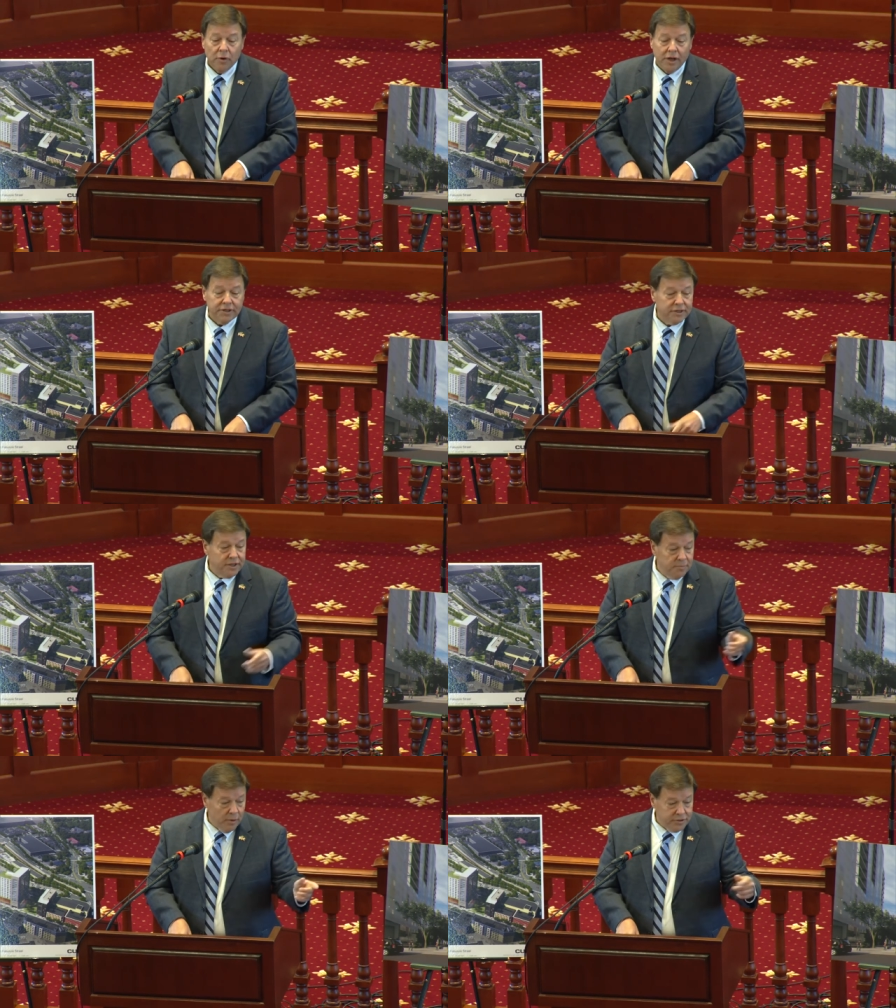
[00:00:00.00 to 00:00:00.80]

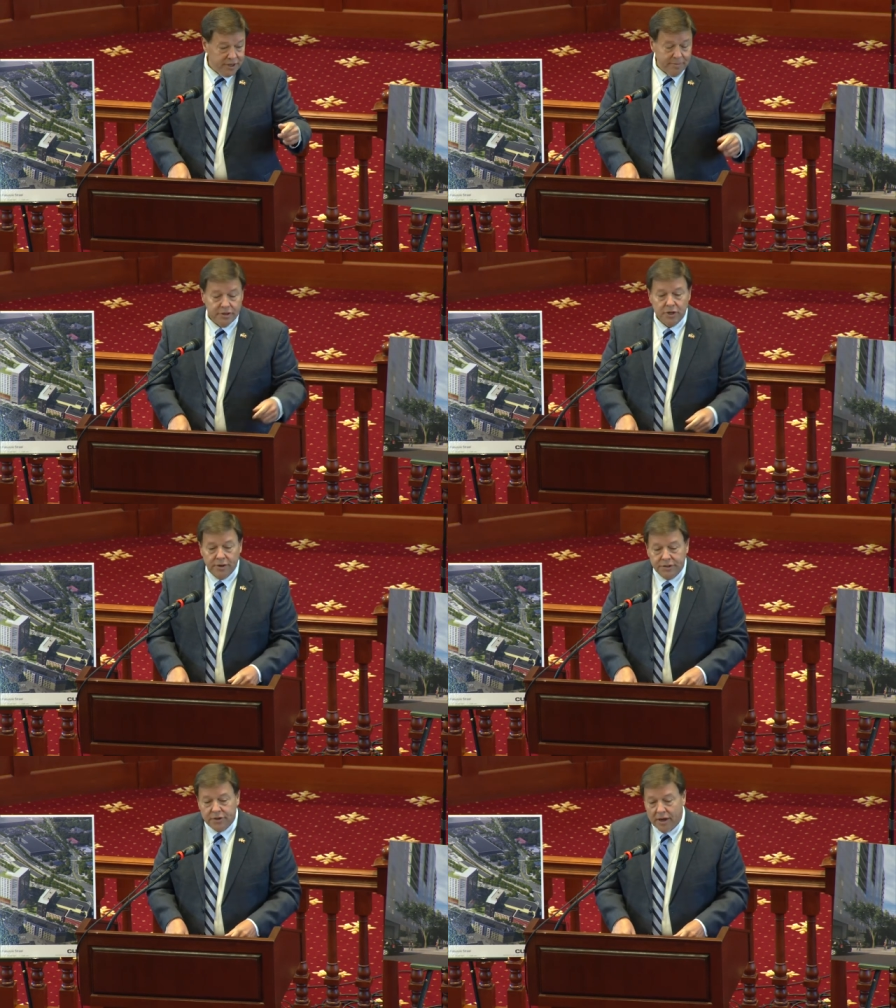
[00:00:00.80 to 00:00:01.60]
projects that both Sam and
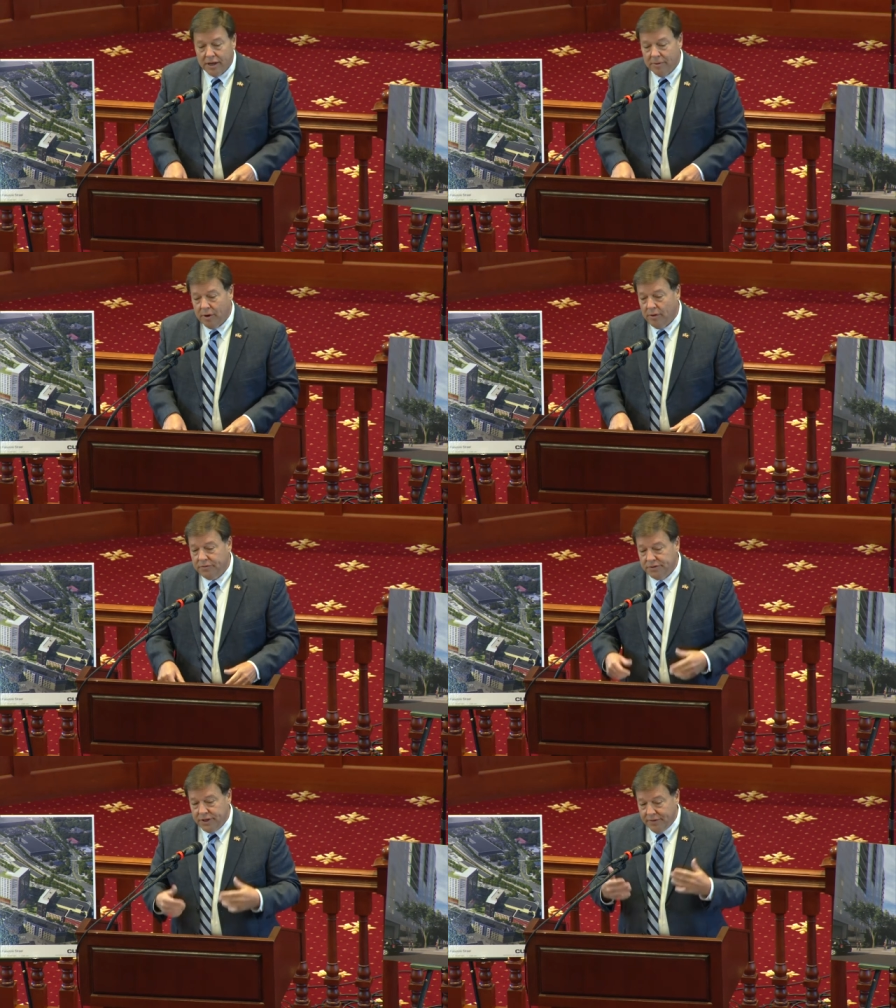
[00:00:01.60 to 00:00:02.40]
Joey are talking
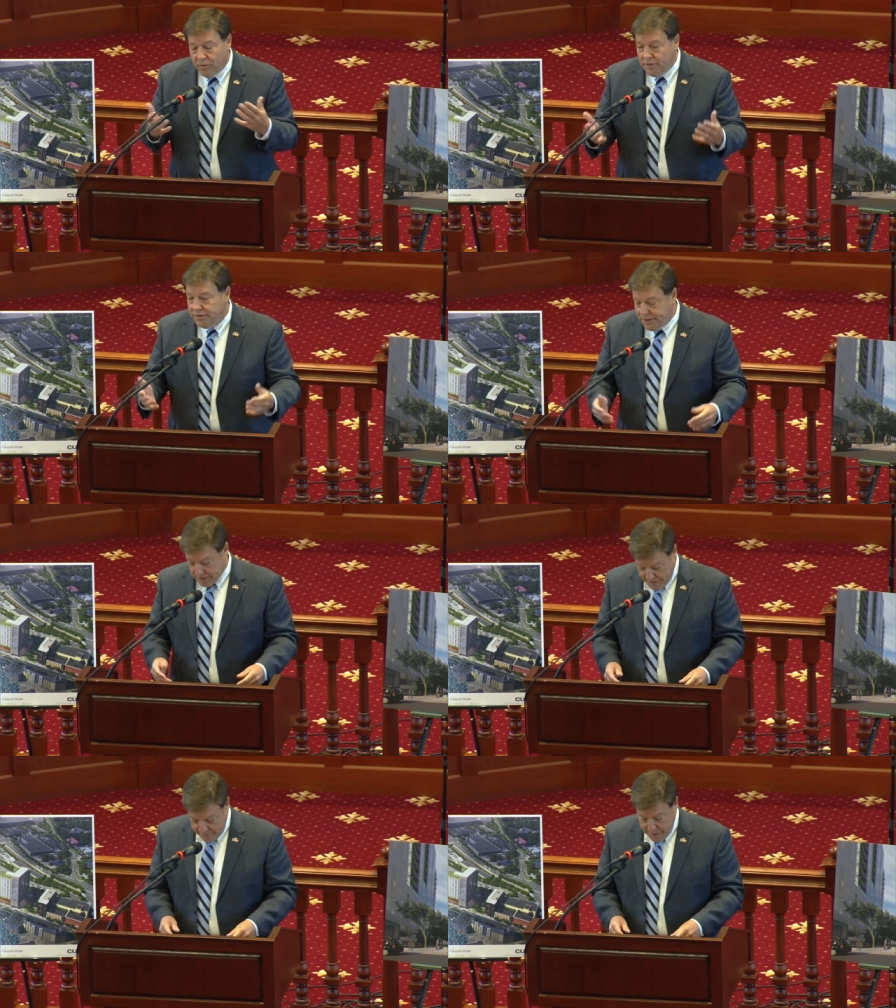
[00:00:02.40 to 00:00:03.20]
about, the city of Quincy
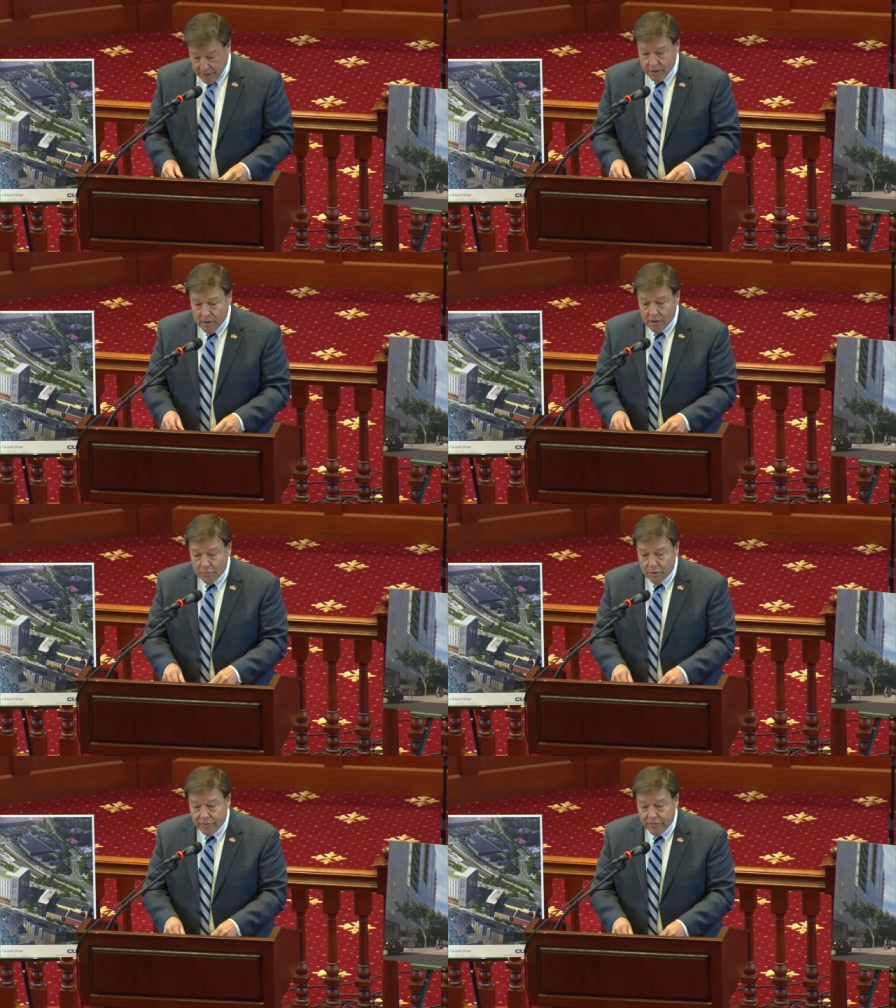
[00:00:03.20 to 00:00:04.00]
is going to be
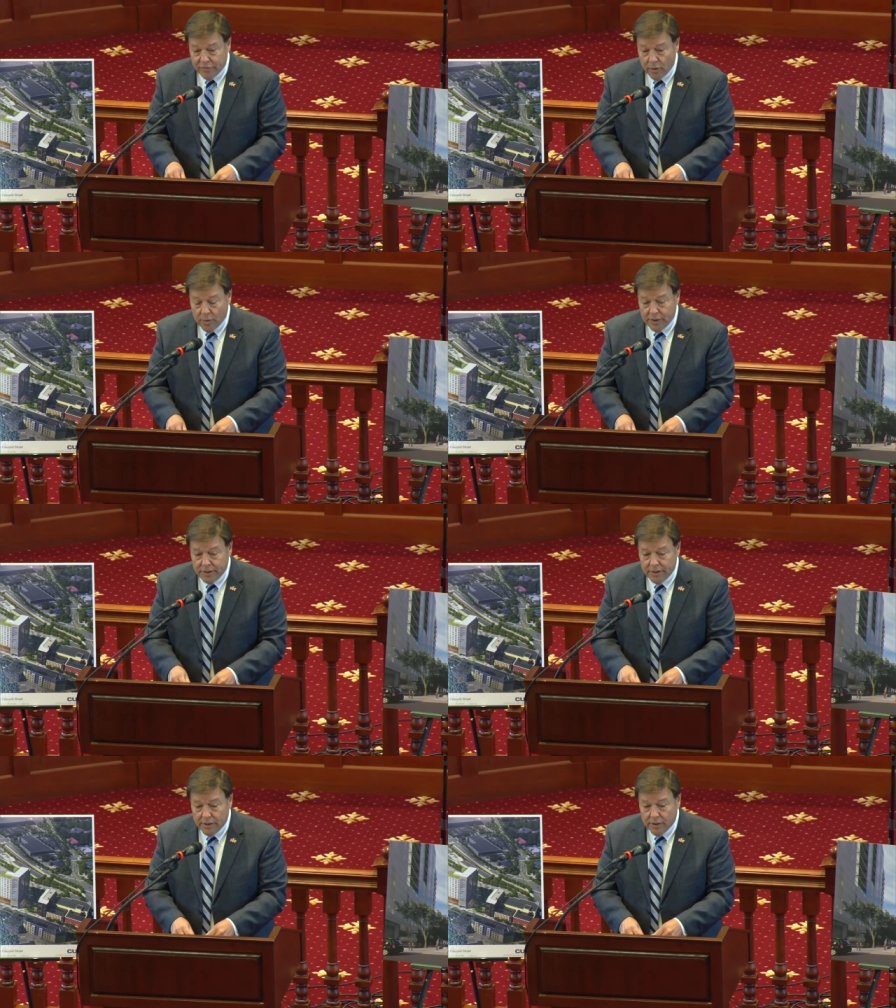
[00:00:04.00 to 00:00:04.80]
moving
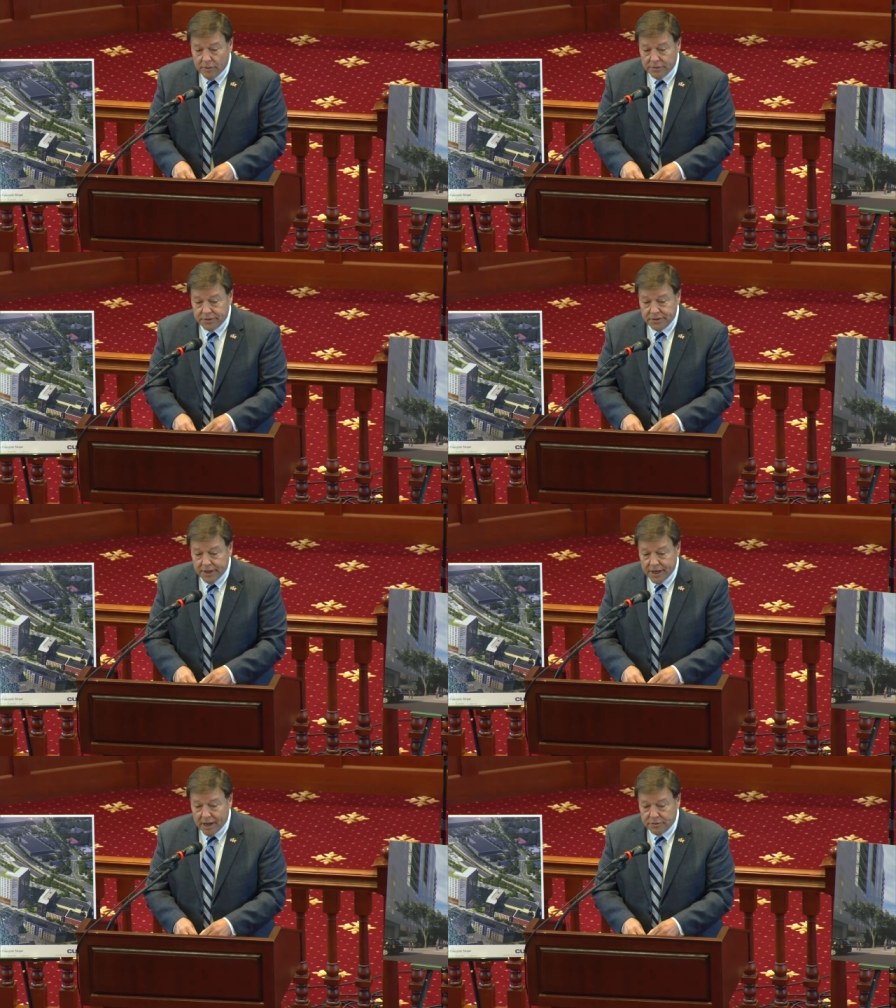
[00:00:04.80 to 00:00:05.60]
forward with the
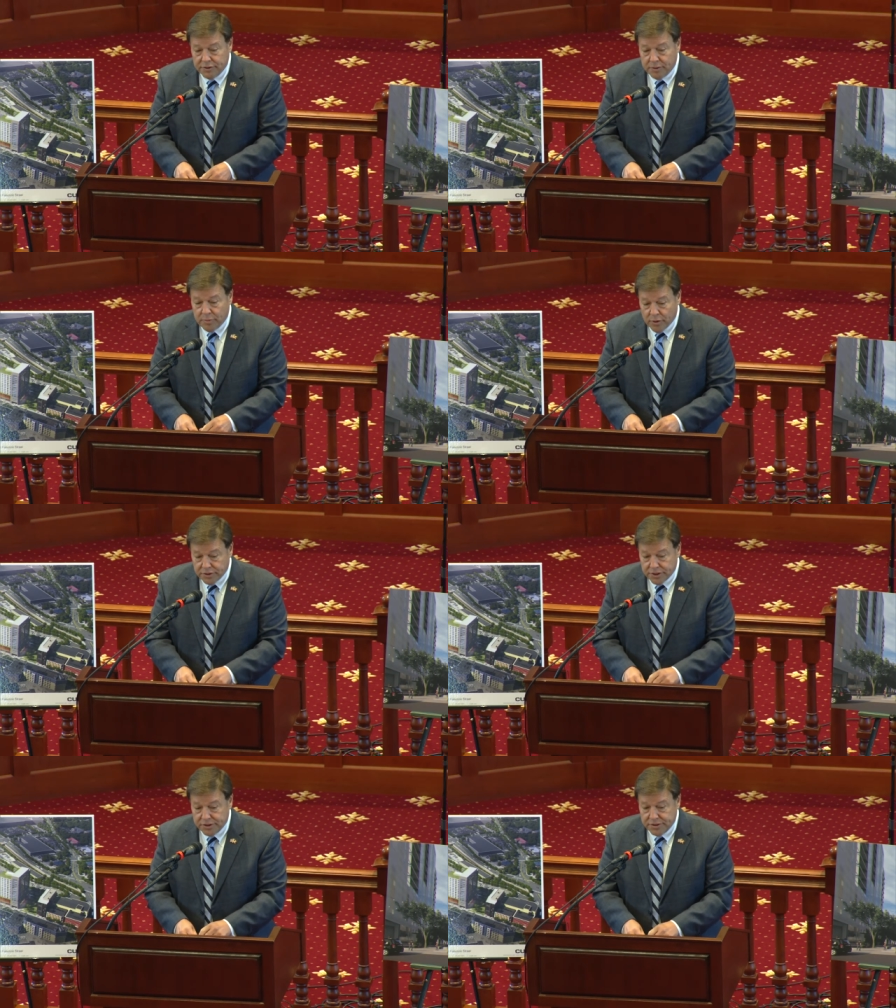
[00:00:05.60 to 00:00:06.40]
city council to
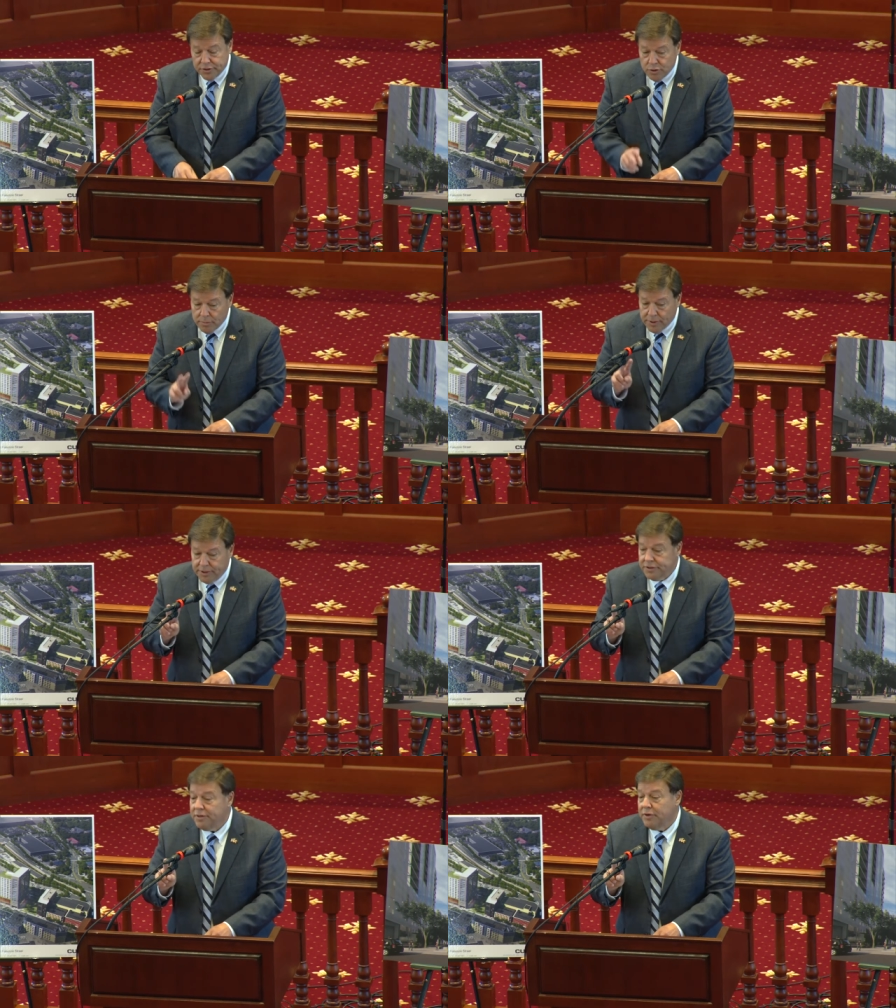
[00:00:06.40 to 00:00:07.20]
purchase the two
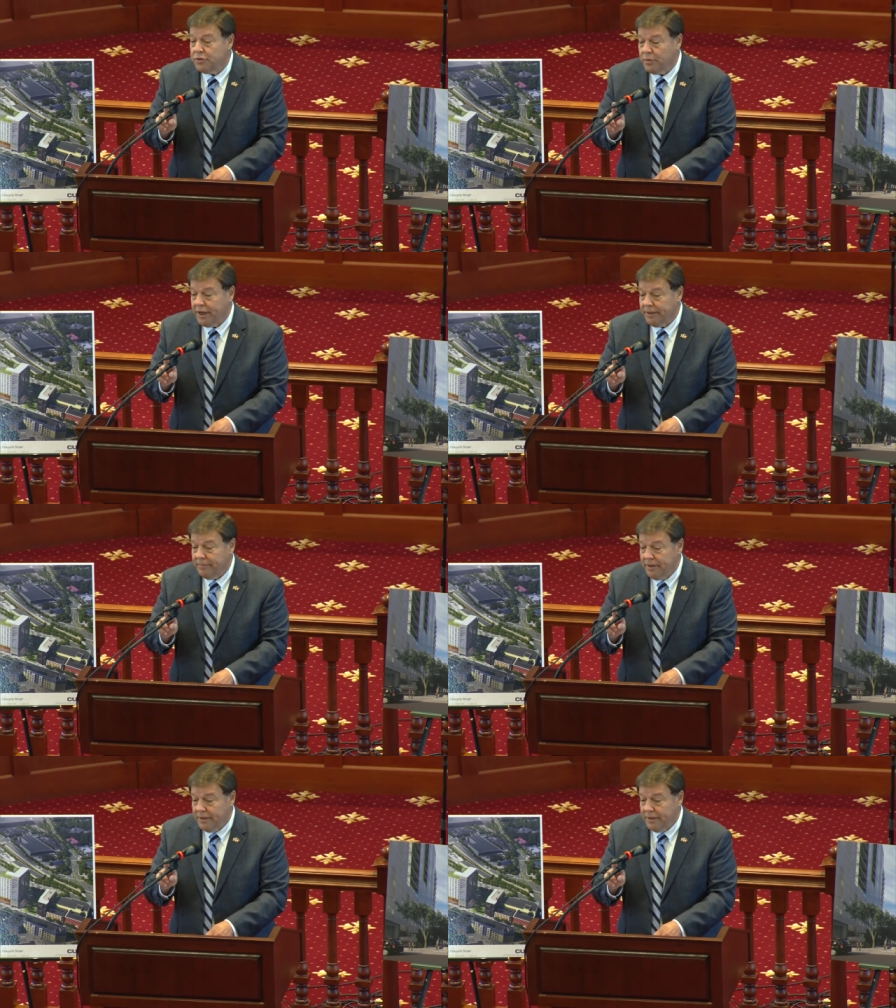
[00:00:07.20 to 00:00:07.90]
buildings in between